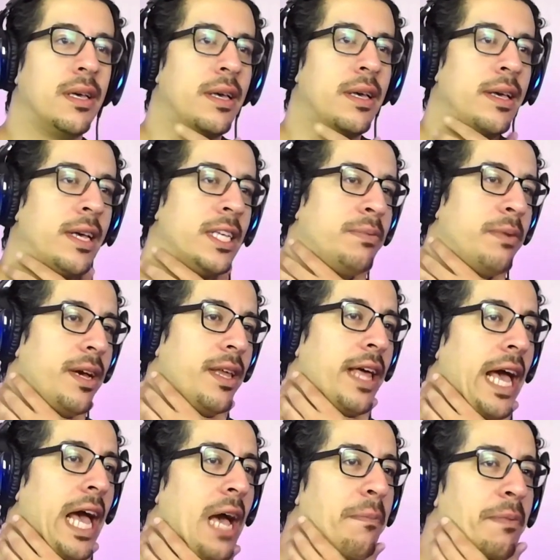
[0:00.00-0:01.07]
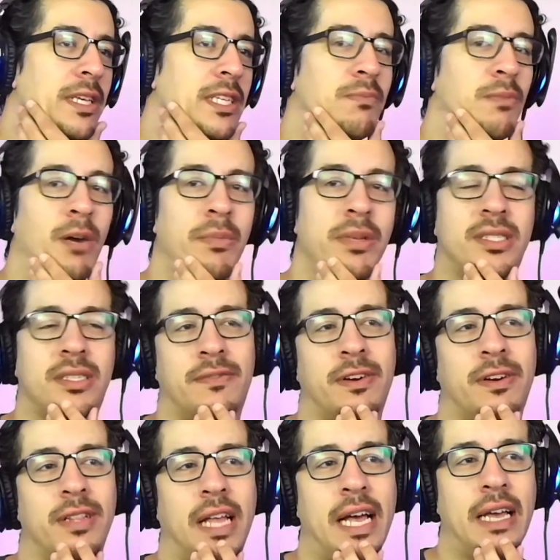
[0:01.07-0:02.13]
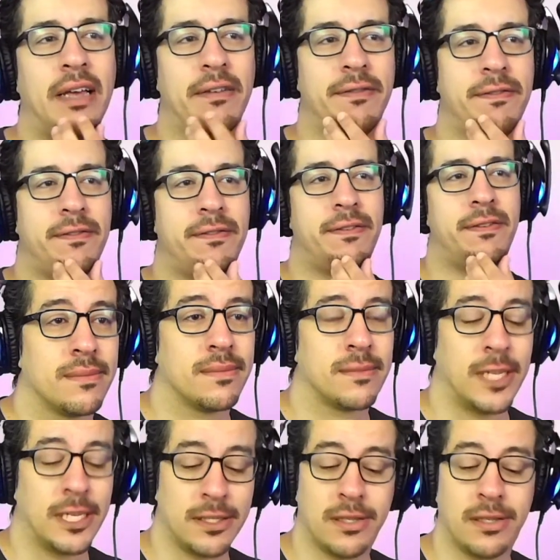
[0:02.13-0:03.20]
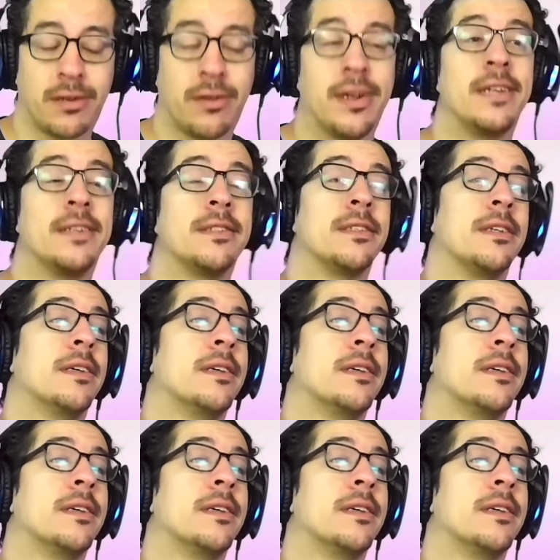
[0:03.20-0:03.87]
It's probably the happiest moments of her life. This is crazy.